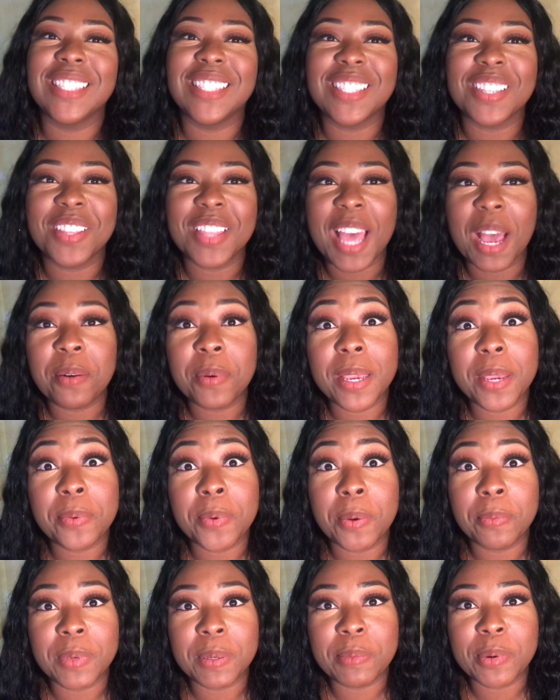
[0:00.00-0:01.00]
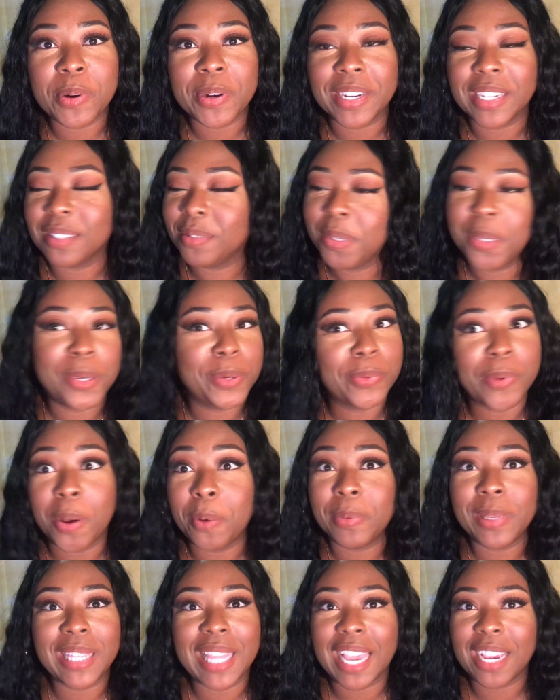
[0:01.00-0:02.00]
so that way it won't be boring. We
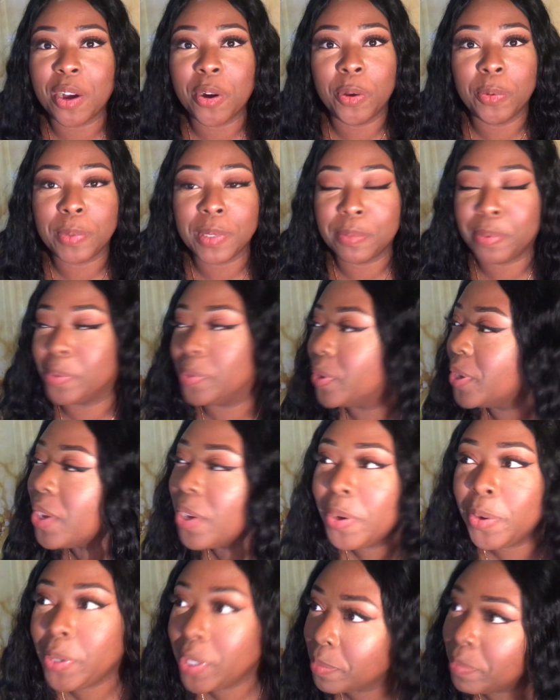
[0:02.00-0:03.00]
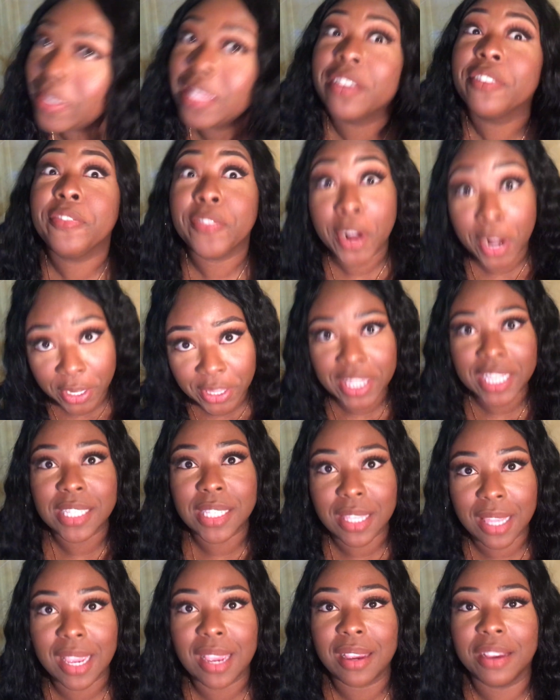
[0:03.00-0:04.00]
won't be like old people. We'd be the
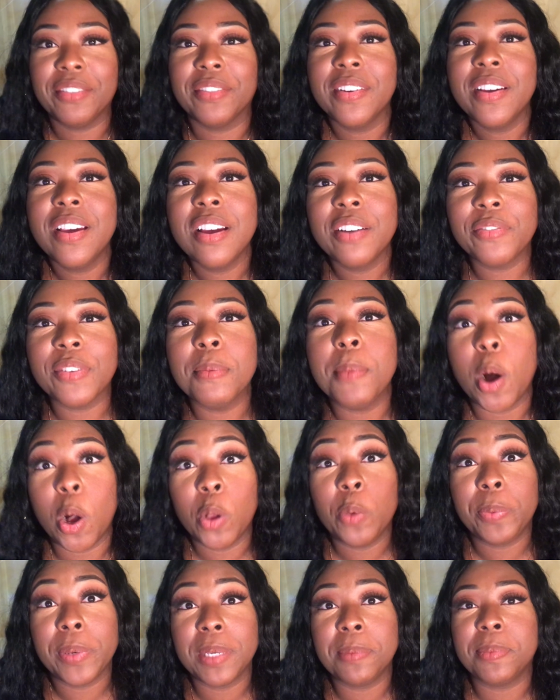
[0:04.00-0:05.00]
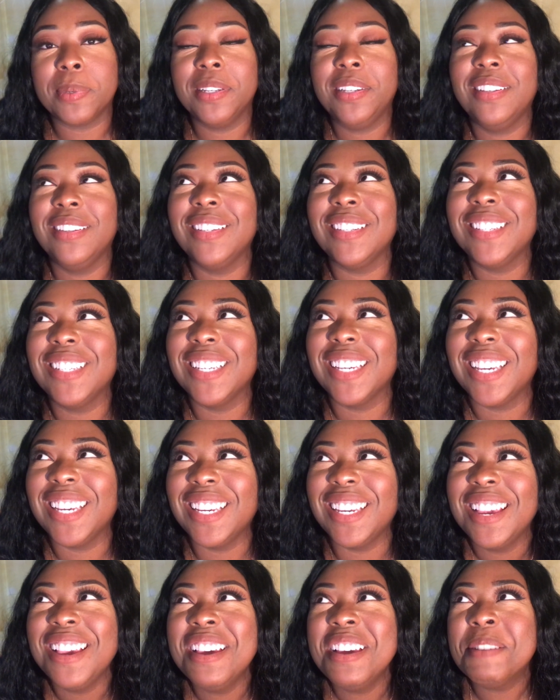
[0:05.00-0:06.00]
furthest thing from old people.
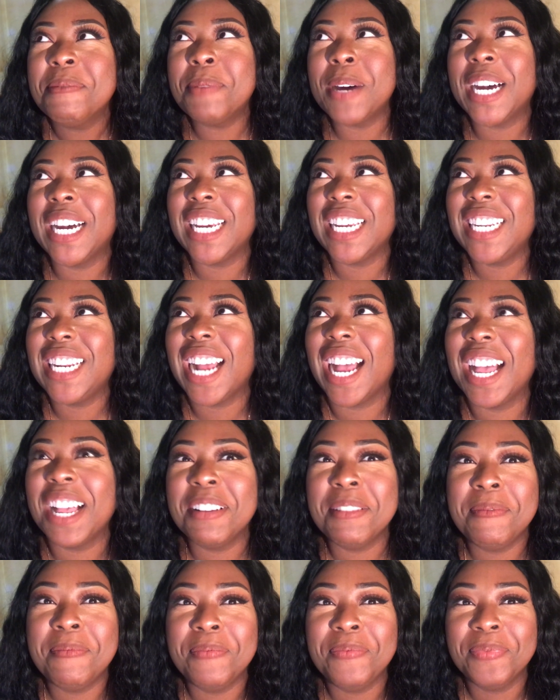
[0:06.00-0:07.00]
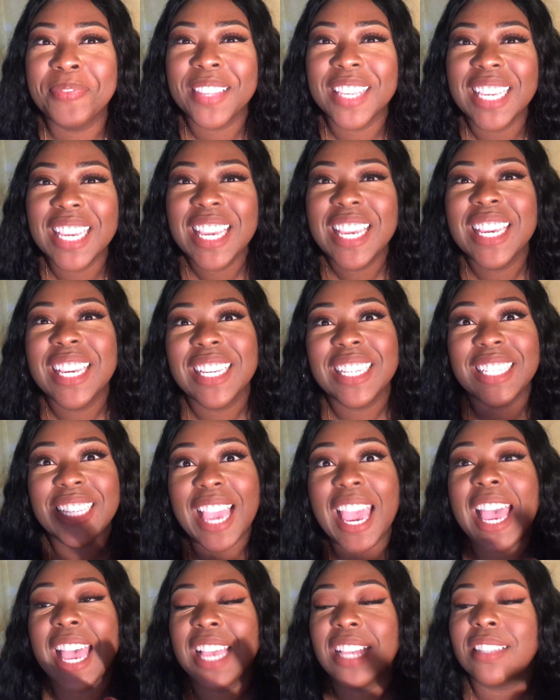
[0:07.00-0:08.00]
But um,
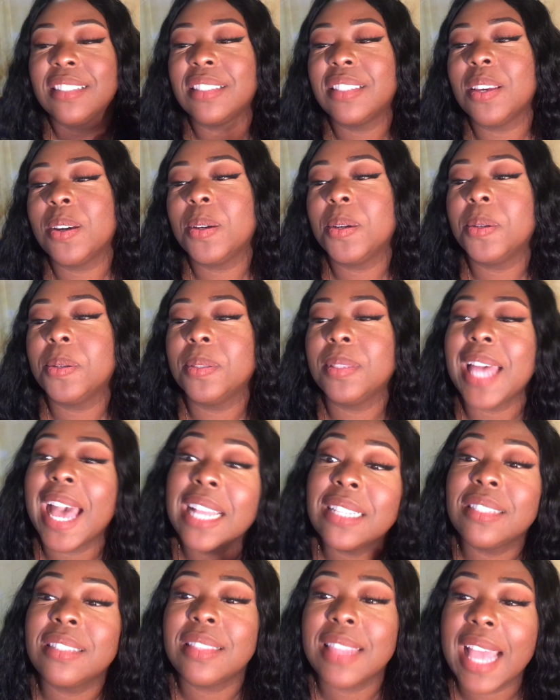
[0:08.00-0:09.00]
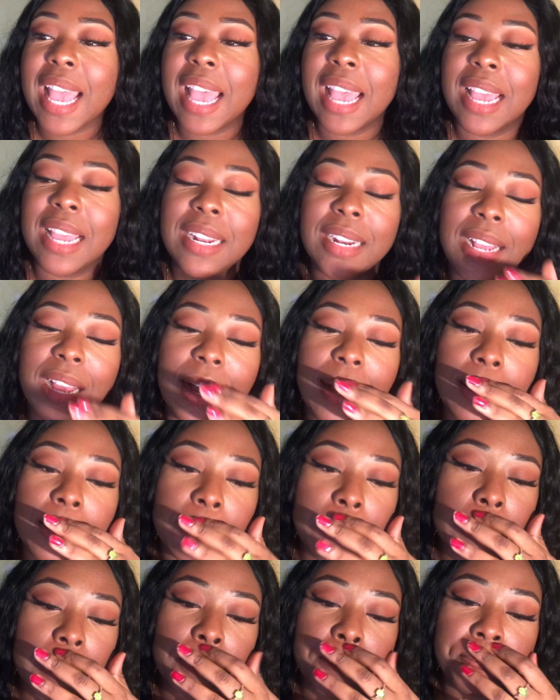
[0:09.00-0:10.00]
yeah, so that's that.
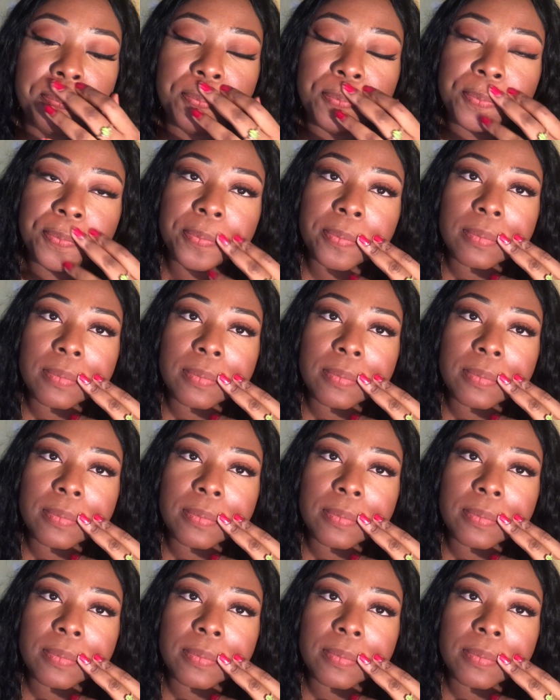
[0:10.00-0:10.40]
Um,